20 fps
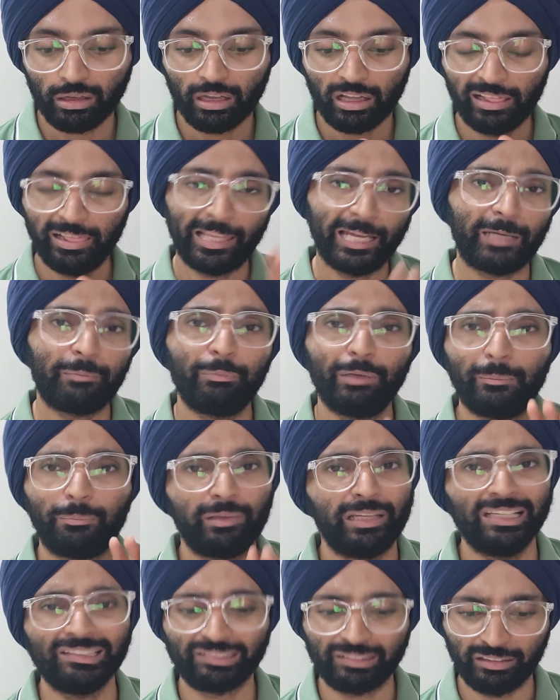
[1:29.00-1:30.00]
let me
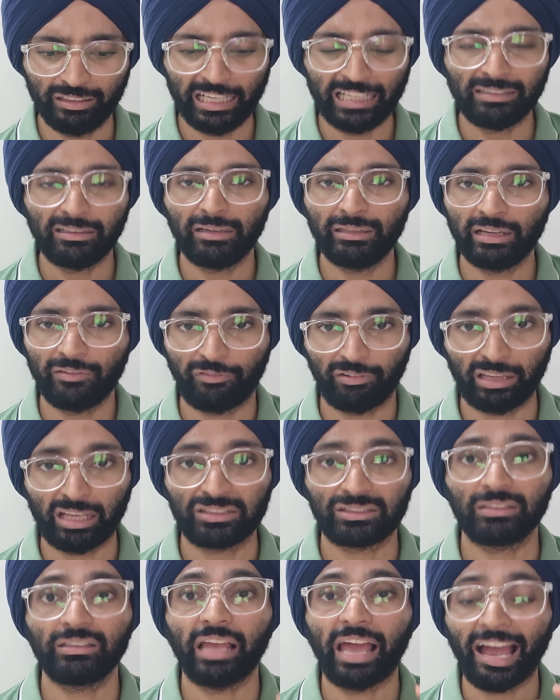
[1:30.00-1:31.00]
please read the
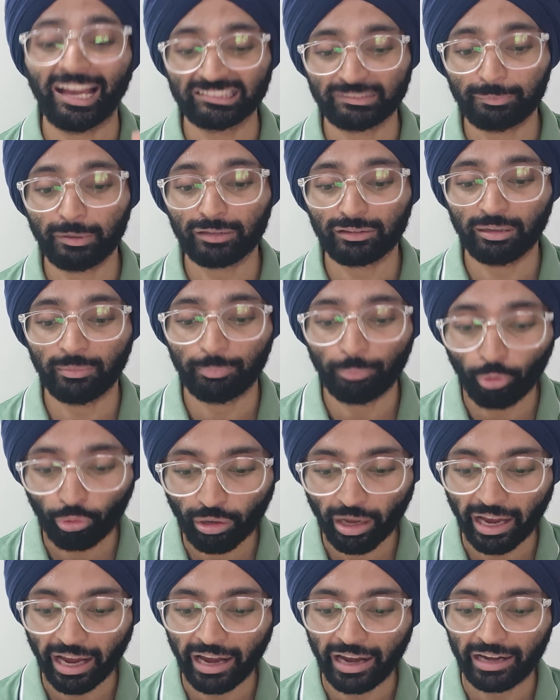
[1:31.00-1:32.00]
definition as per the
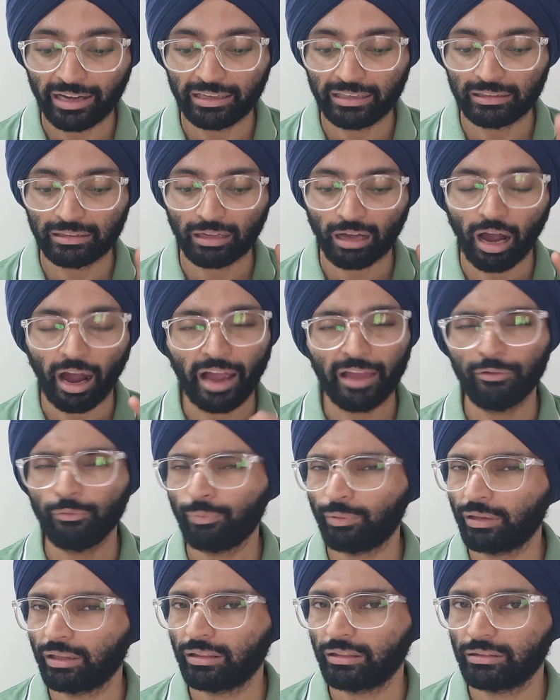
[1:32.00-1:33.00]
book, and I
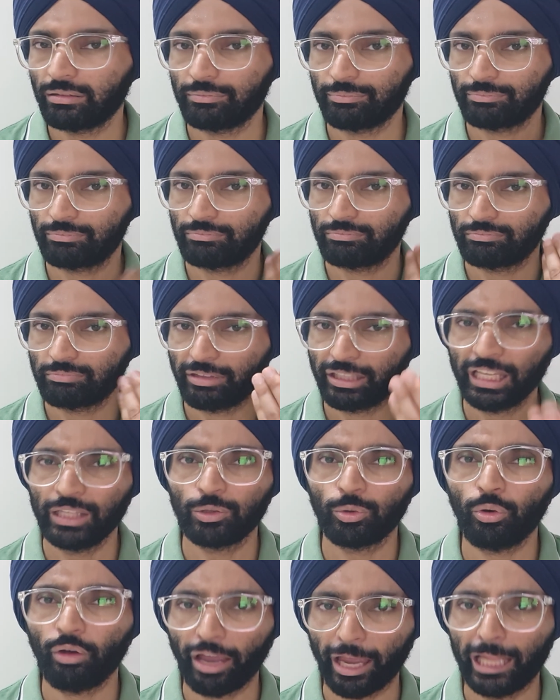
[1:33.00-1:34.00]

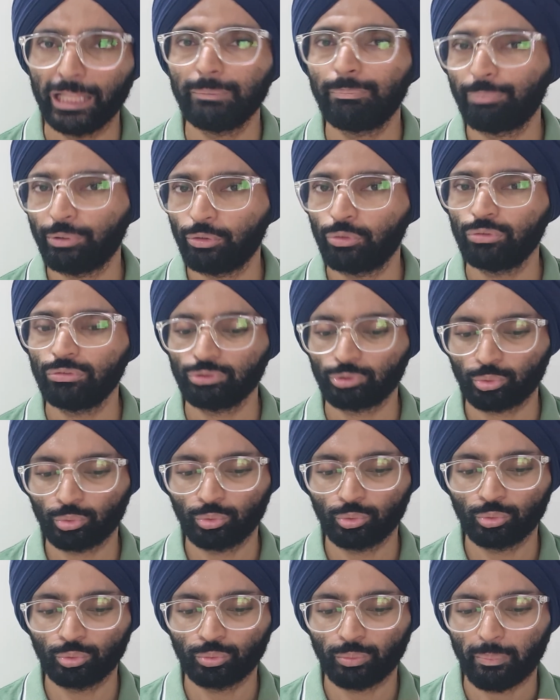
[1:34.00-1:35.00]
will help you
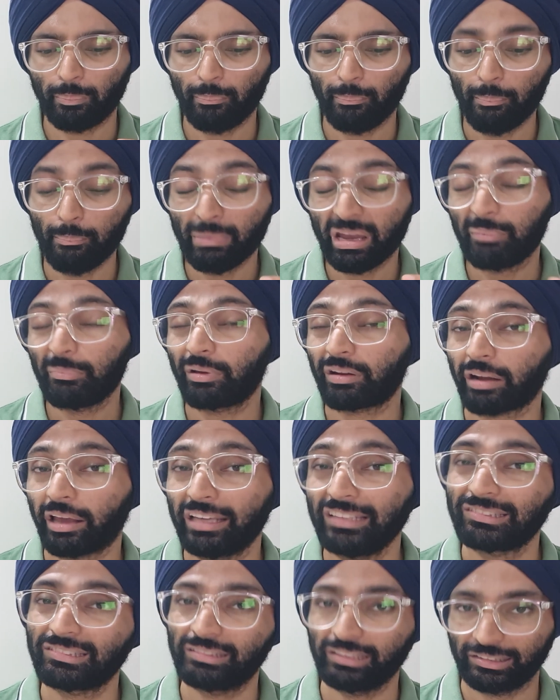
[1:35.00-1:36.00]
to
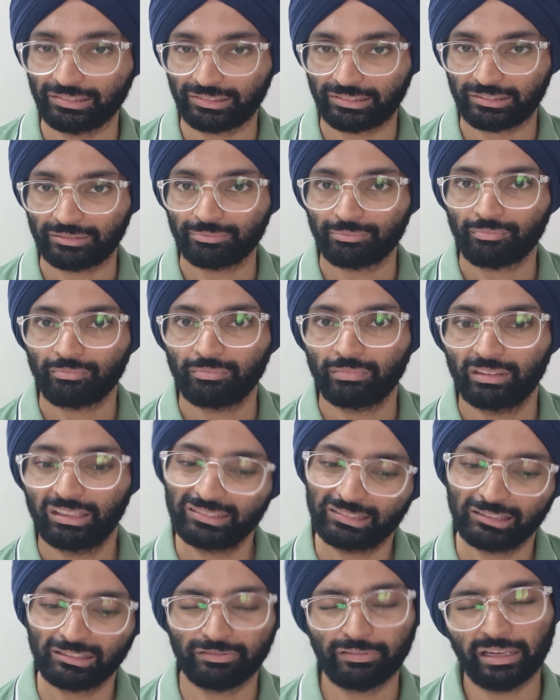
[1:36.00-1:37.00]
memorize this. This
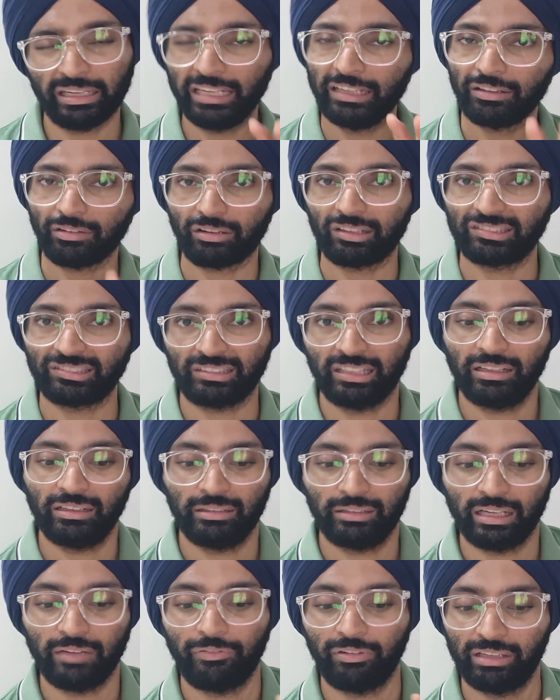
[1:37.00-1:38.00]
is very interesting
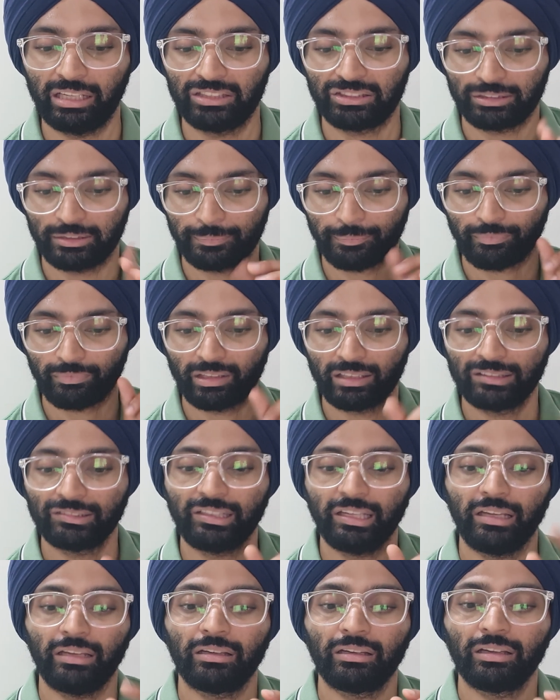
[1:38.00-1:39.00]
definition.
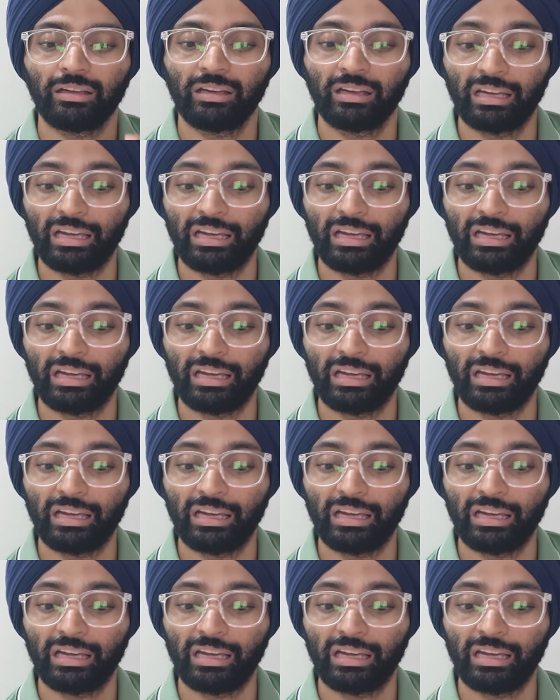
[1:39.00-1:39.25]
See